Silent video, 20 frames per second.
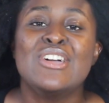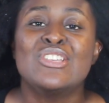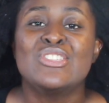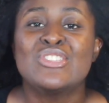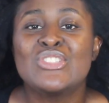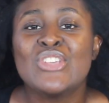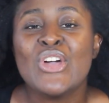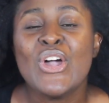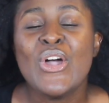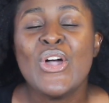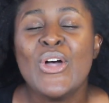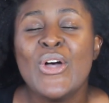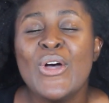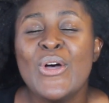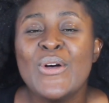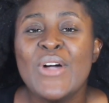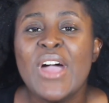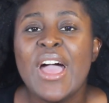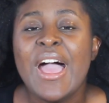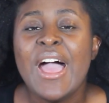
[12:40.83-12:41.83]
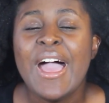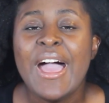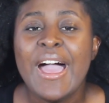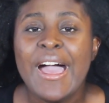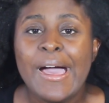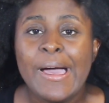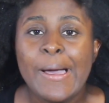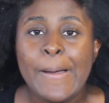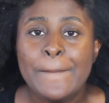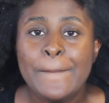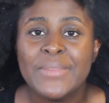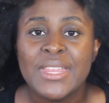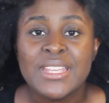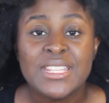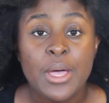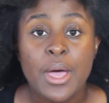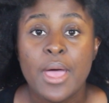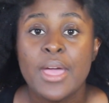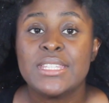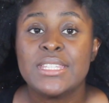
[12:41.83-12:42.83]
So
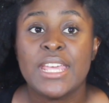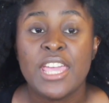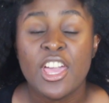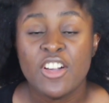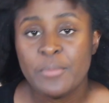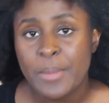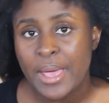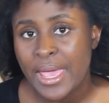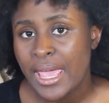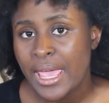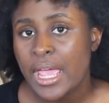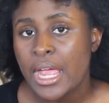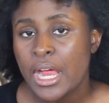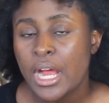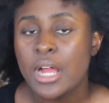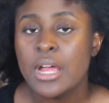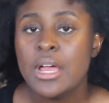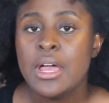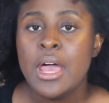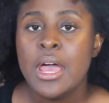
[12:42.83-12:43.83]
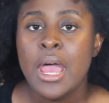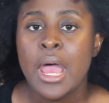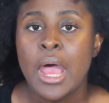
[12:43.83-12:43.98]
that's how I take care of my hair.